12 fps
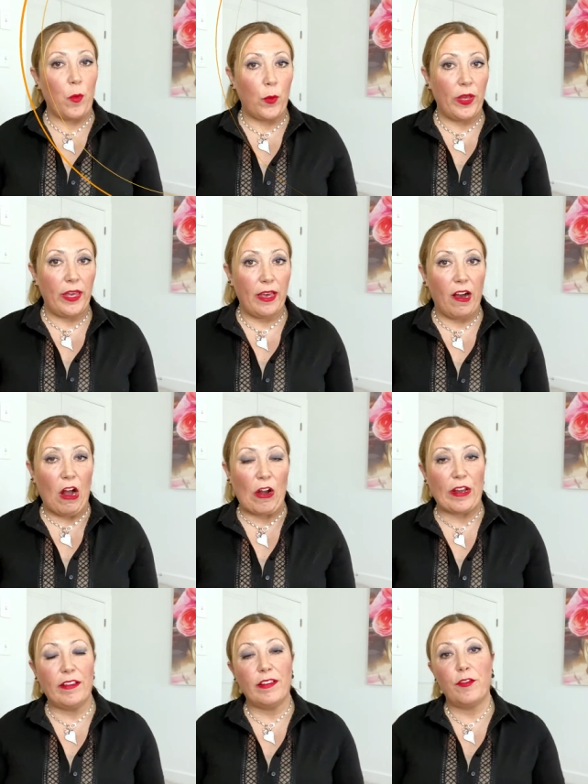we are
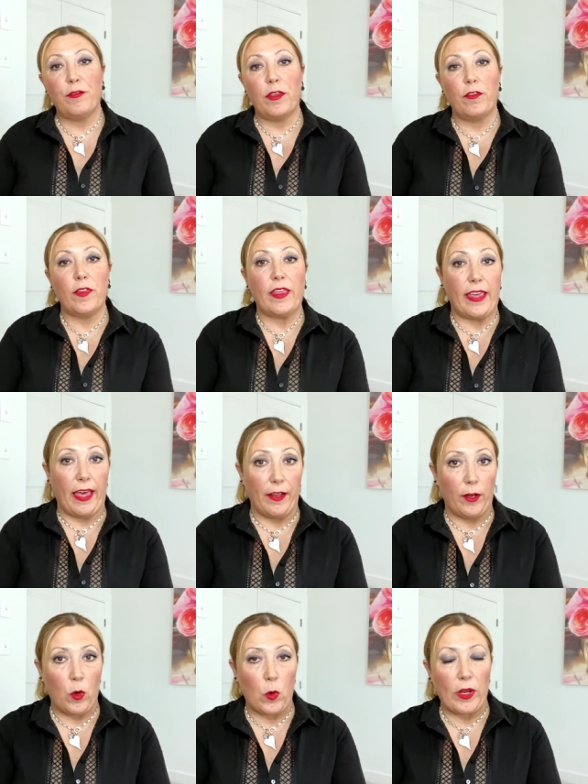in the fifth
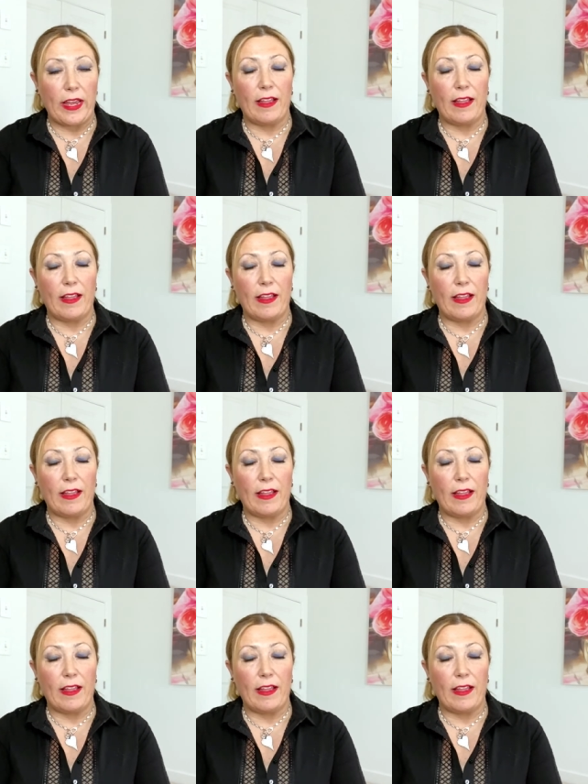category,